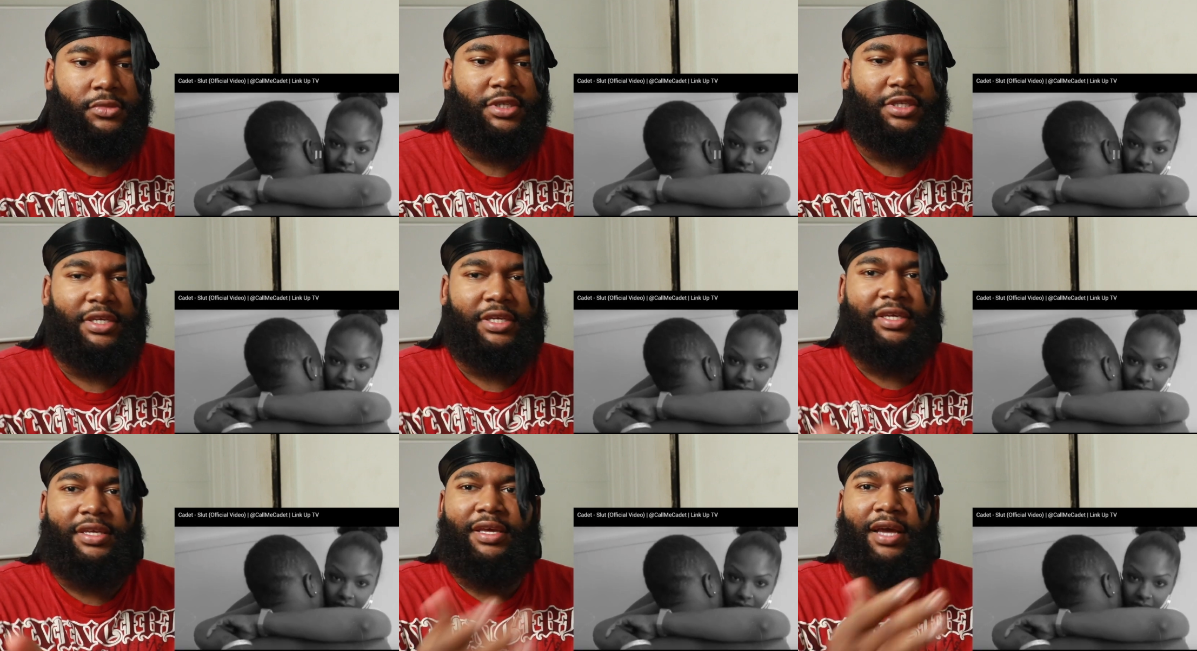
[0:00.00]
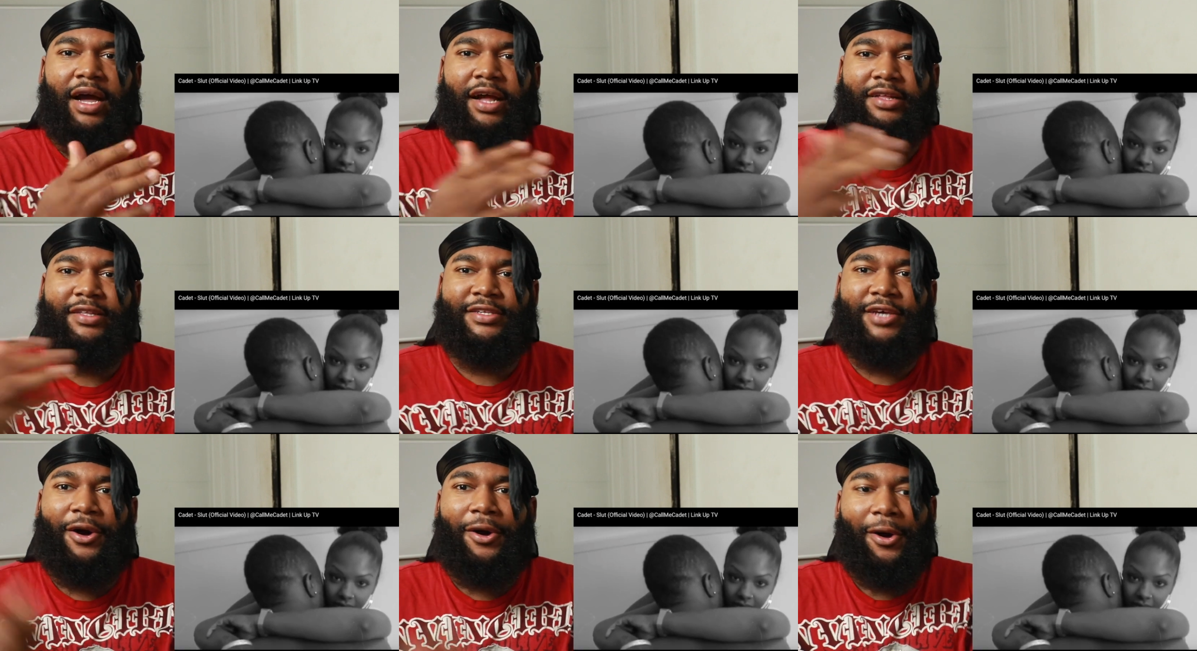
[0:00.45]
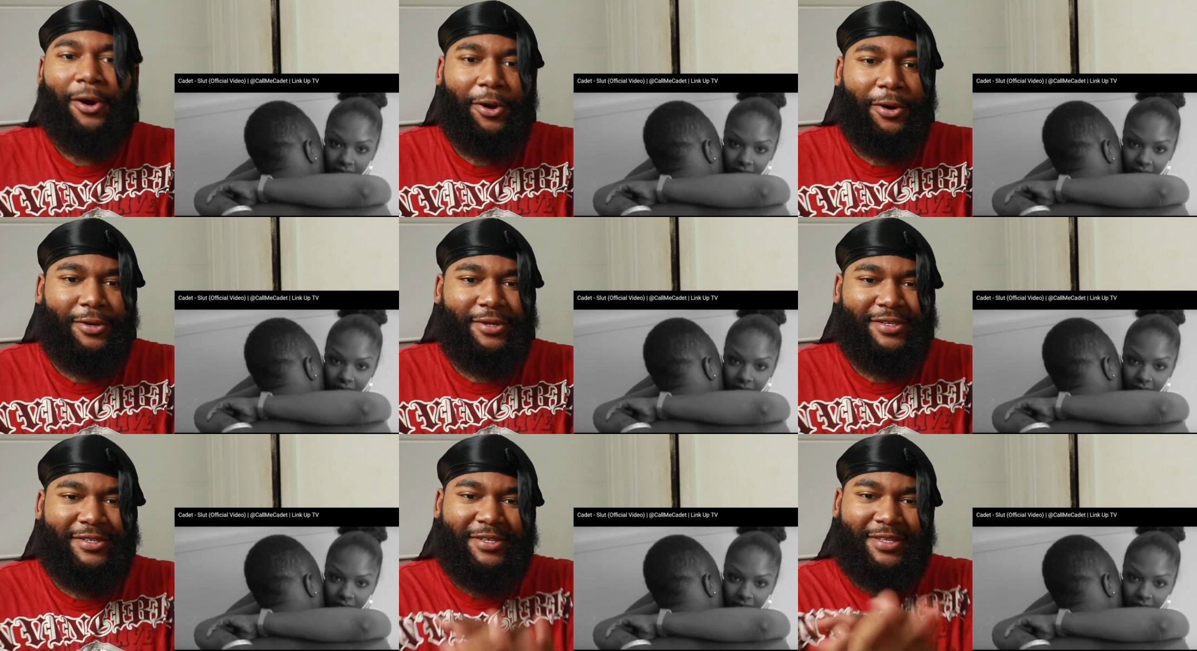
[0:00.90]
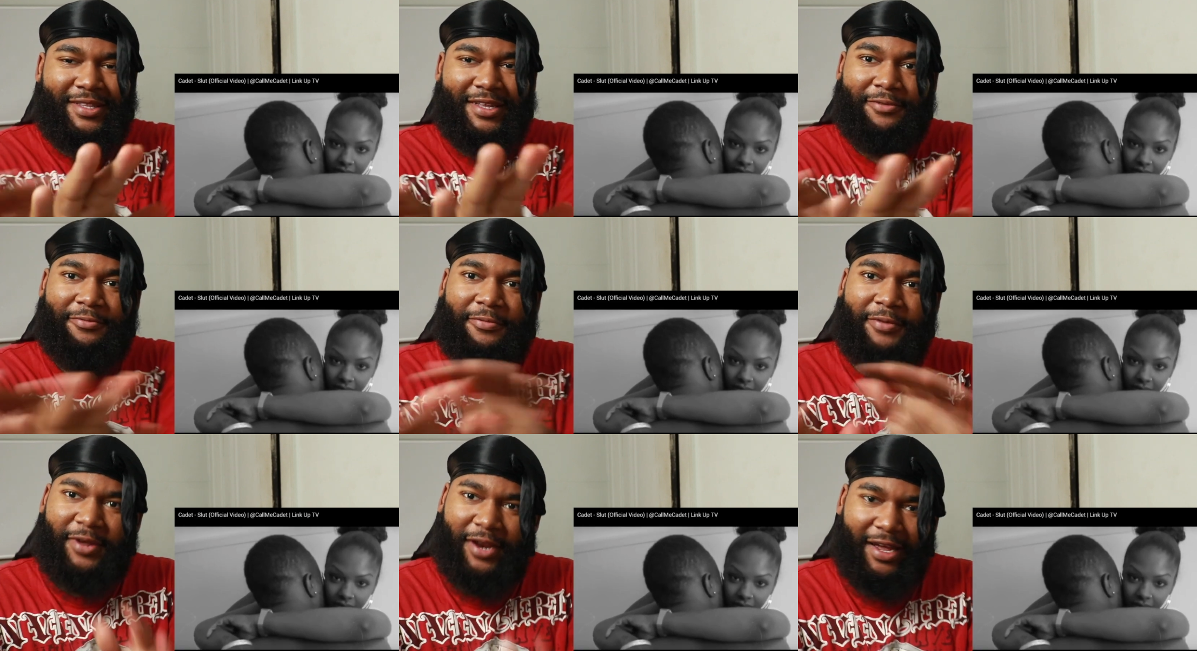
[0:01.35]
Speaker 1: See, I told you. Look
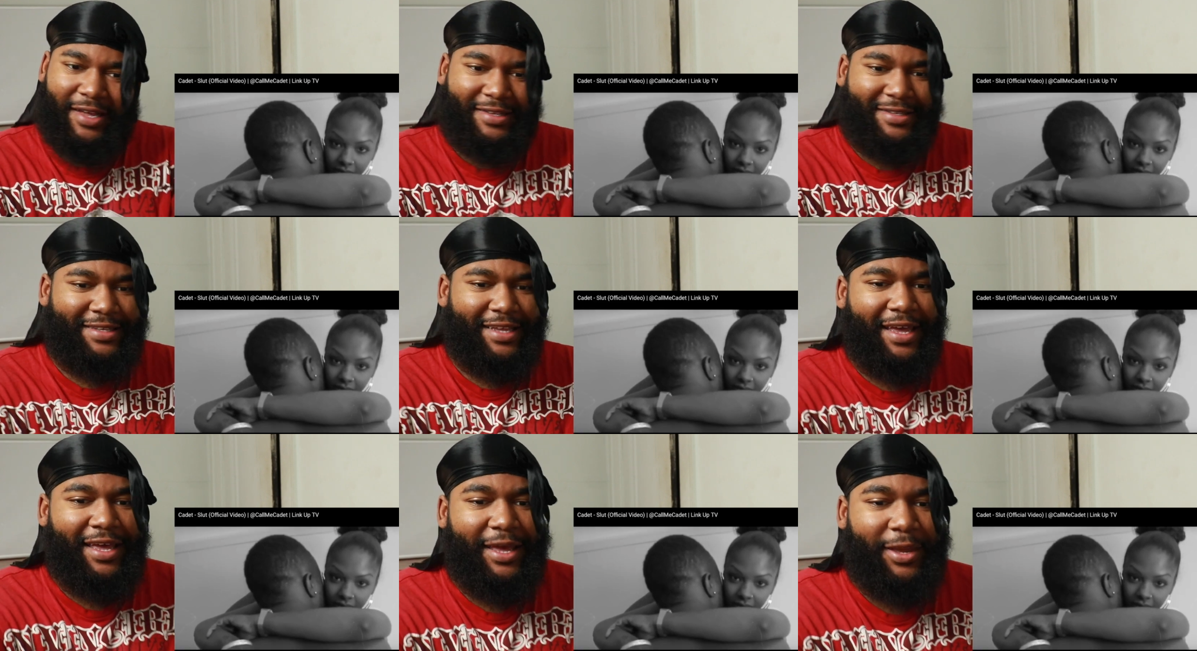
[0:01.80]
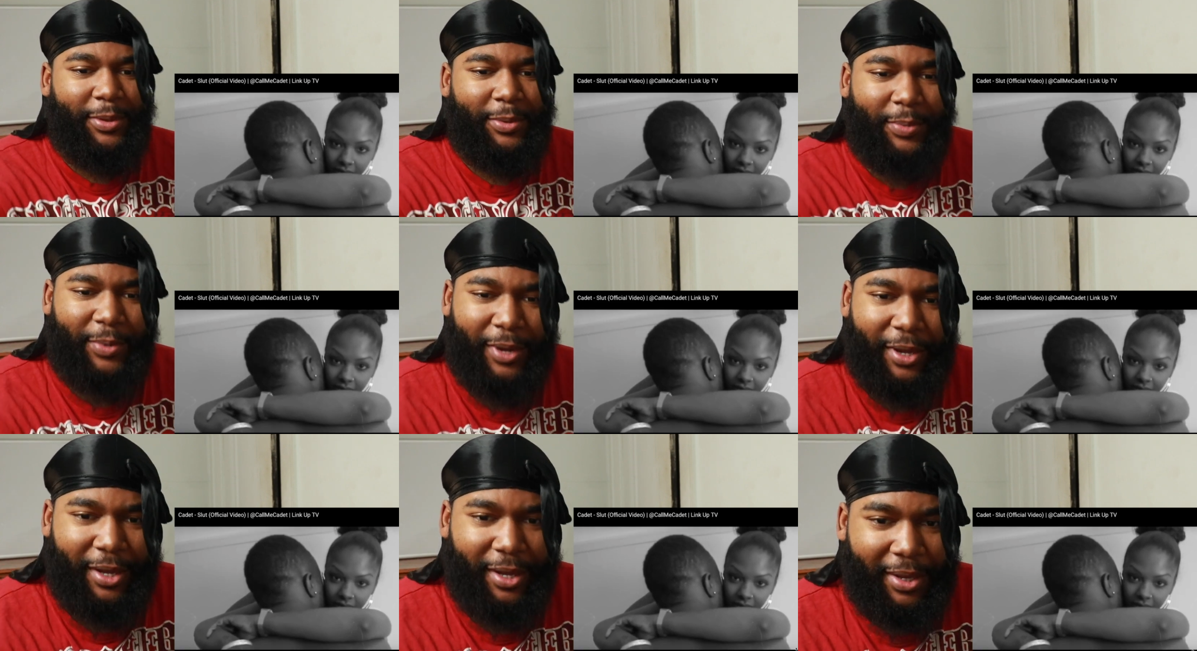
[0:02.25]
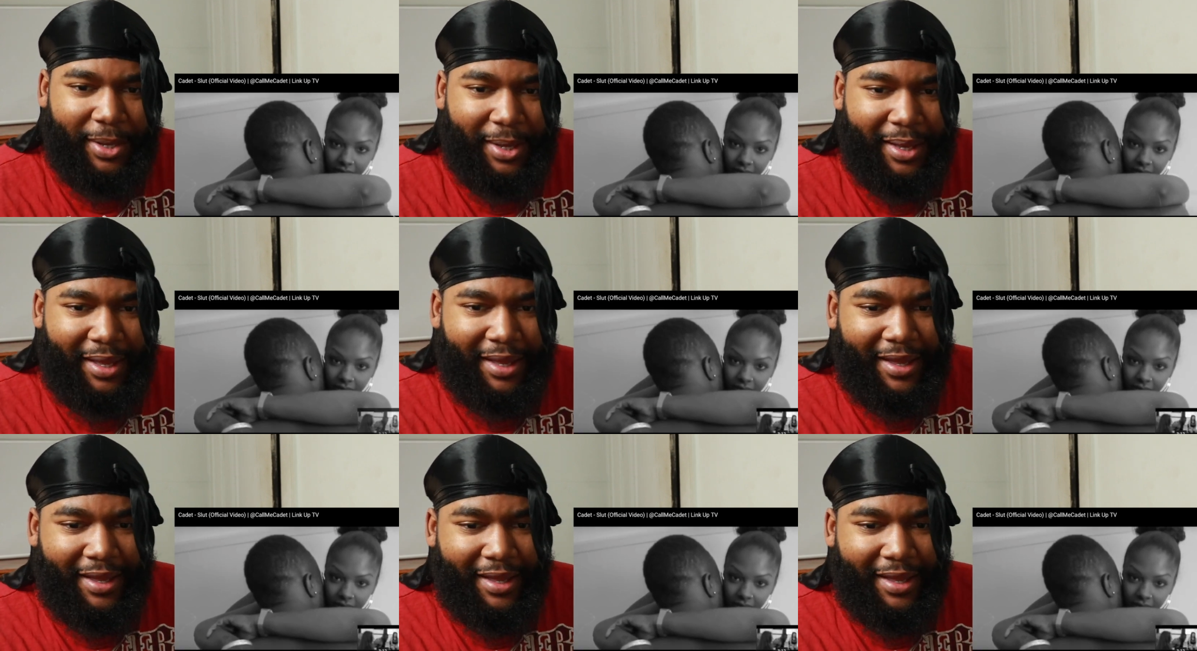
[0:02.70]
what I said, bro.